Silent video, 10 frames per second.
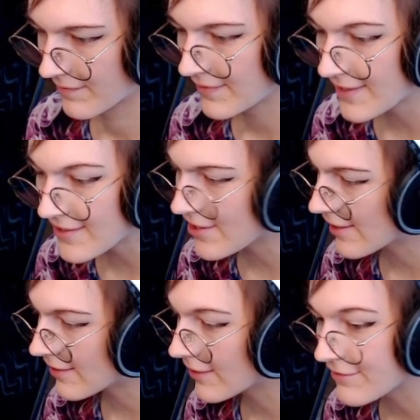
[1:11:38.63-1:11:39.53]
This is
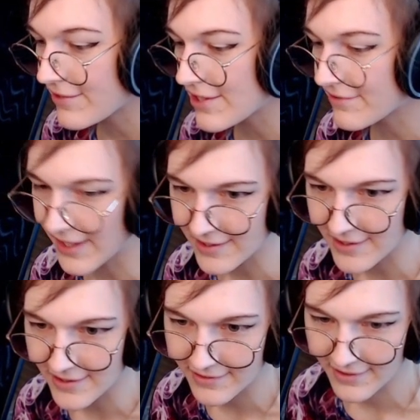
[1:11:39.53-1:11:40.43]
usually called a view
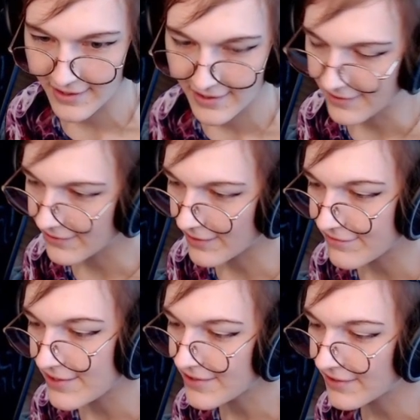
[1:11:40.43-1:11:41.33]
vector or a
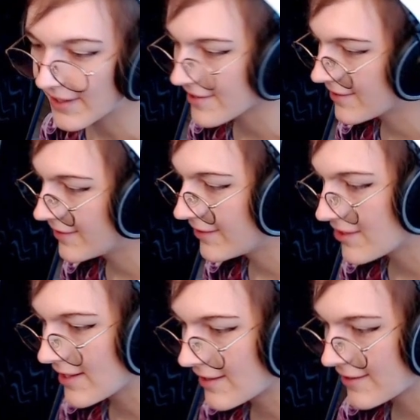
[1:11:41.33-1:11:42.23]
view direction in
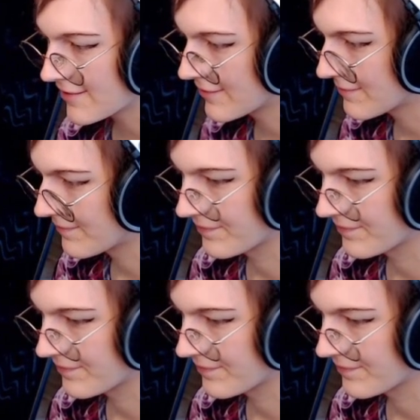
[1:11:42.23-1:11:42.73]
shaders.